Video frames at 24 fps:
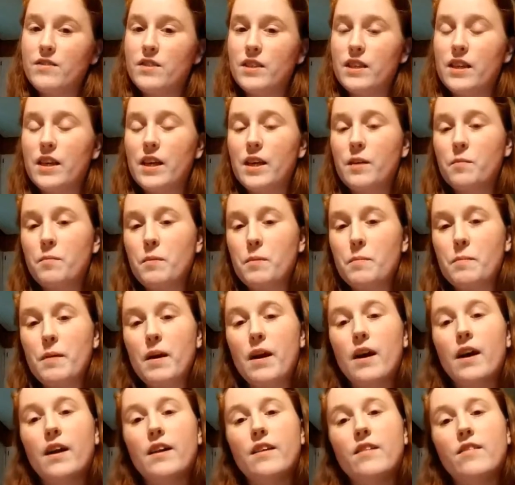to keep in
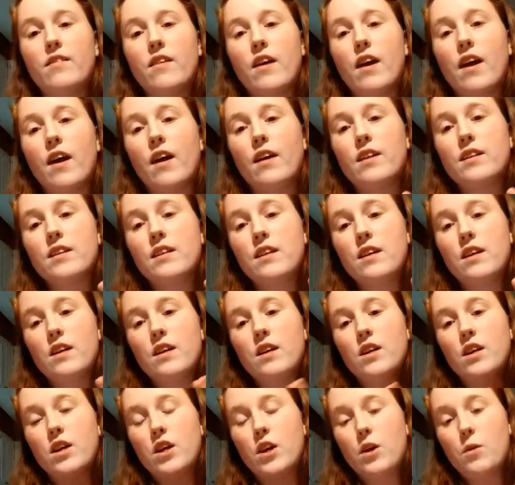mind that,
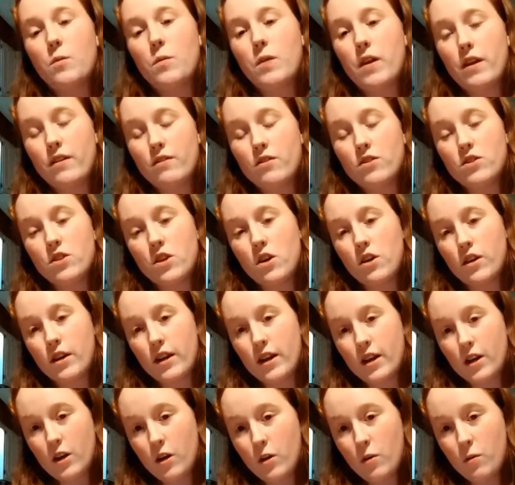whatever dog I
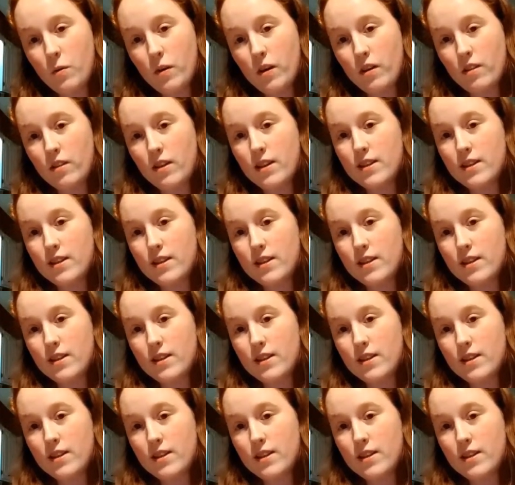go with